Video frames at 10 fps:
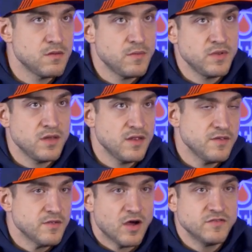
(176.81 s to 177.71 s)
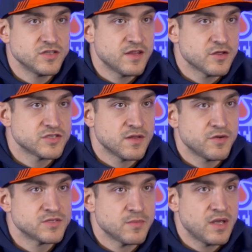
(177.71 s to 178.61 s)
I mean, obviously, I think
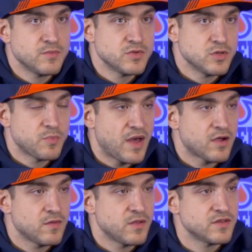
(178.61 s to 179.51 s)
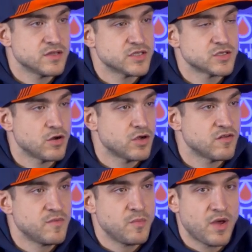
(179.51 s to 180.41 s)
there are some games you look back on that the start could
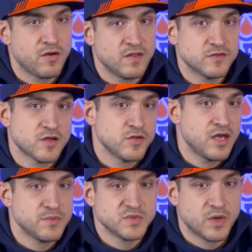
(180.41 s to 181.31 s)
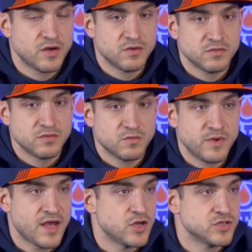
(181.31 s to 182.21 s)
have been better. I think there's other games where
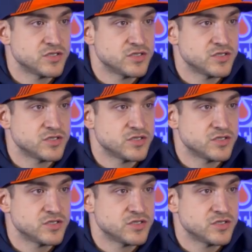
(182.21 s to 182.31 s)
we had good